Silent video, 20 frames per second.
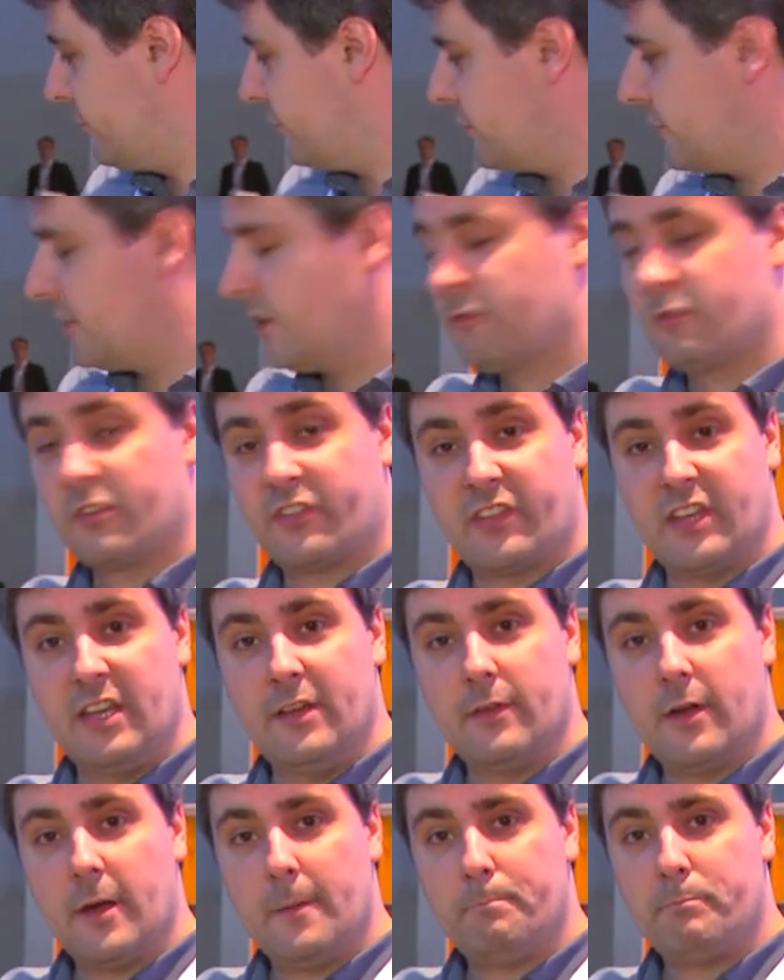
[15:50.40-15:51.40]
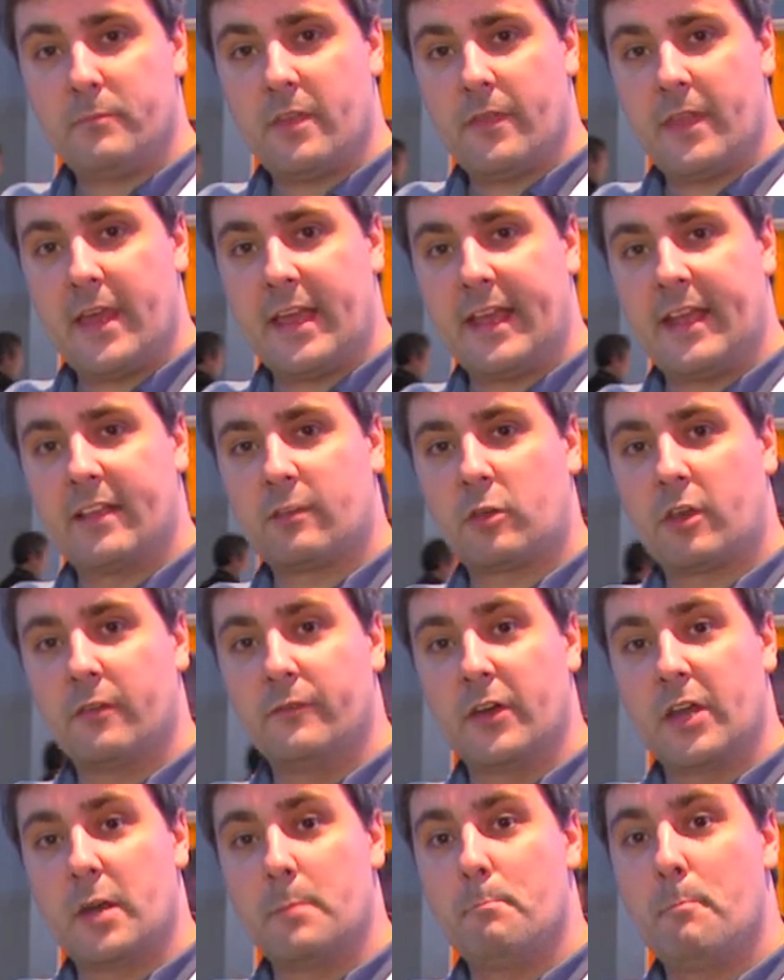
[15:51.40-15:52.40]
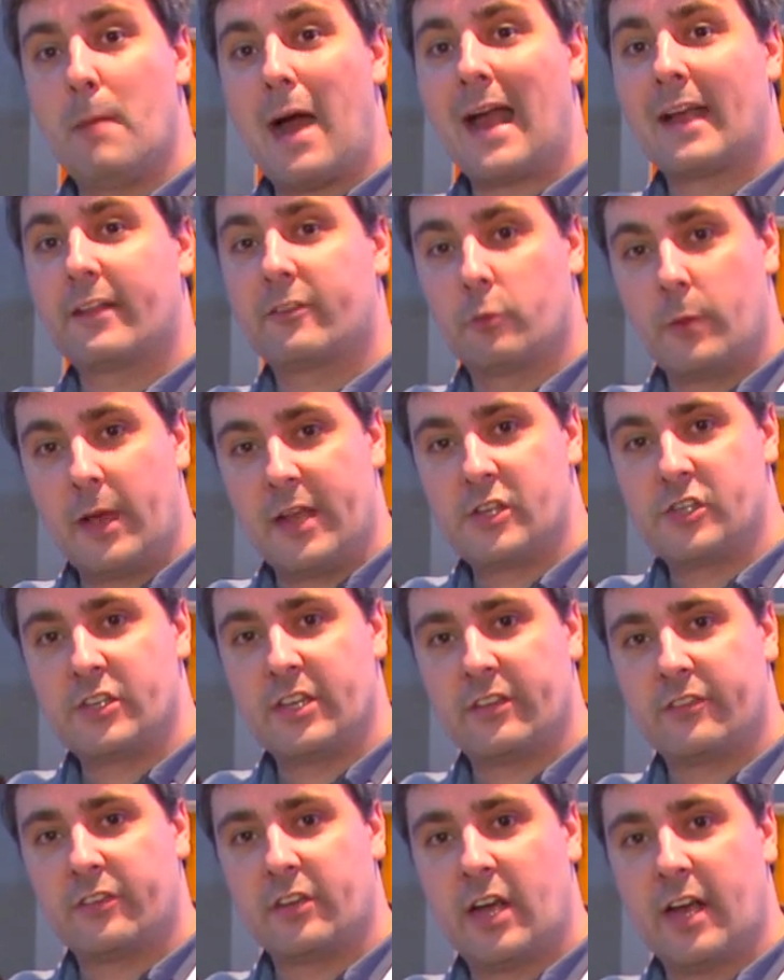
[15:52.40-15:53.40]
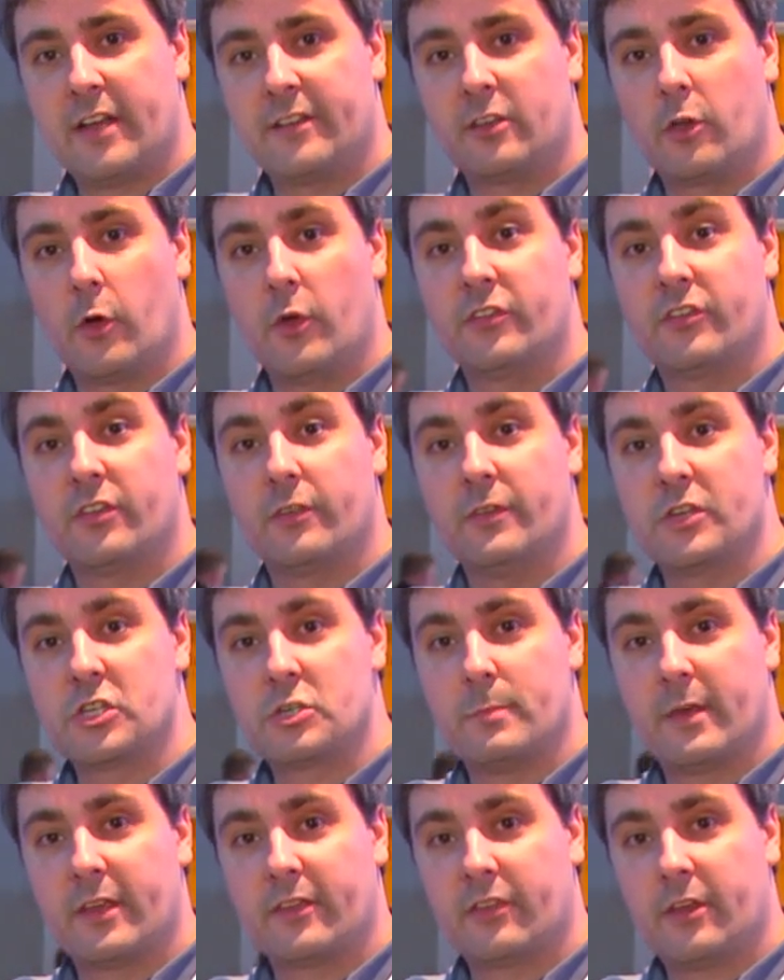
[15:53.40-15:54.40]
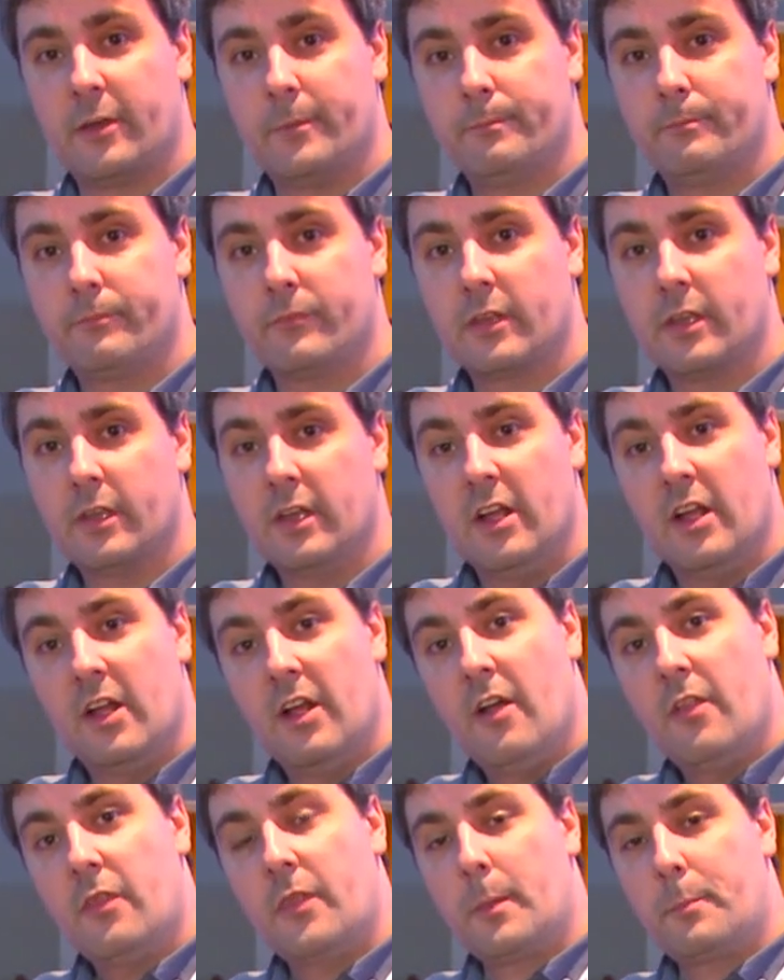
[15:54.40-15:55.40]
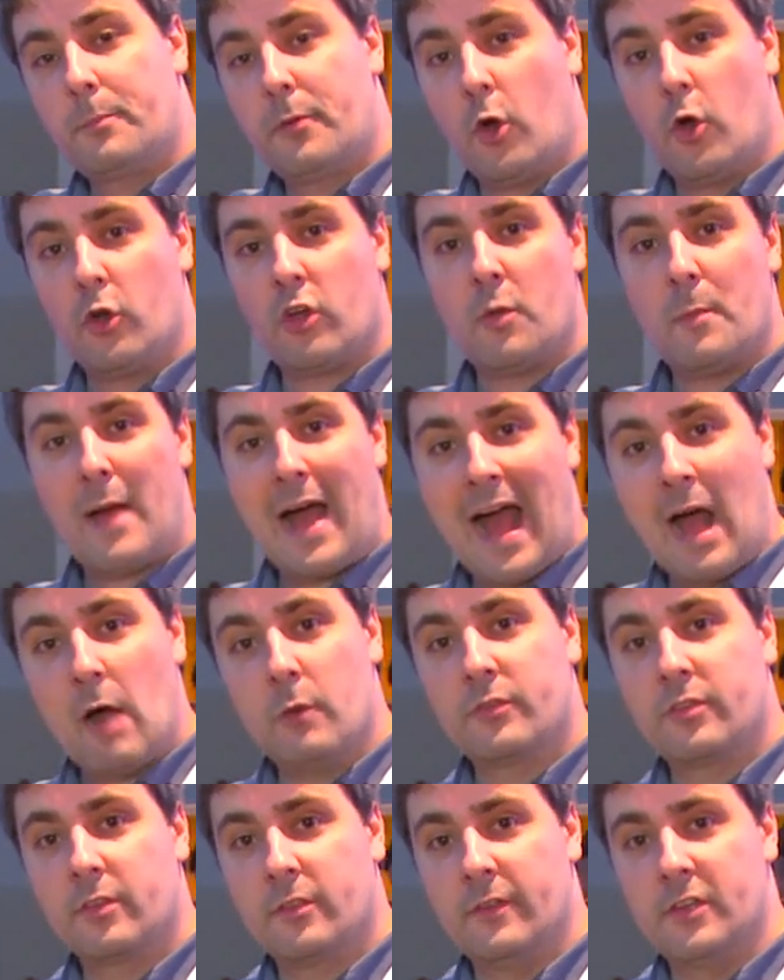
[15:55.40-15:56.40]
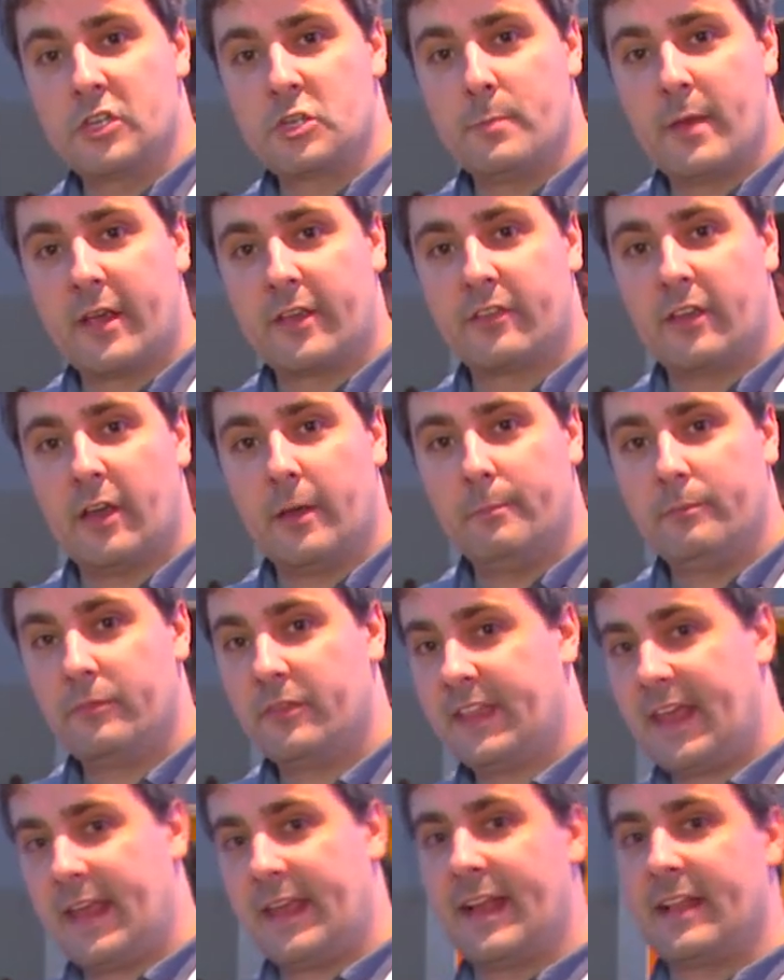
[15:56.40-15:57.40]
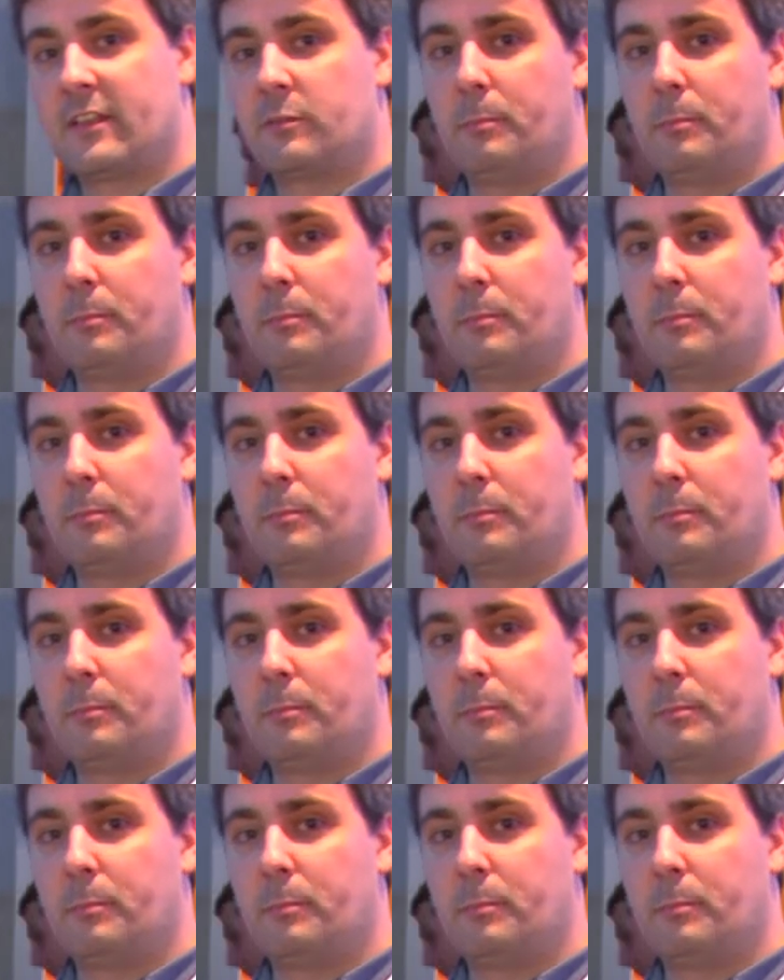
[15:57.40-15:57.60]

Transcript: to the receiver. It then gets converted back to HDSDI to go into your vision mixer. The program out of the vision mixer then gets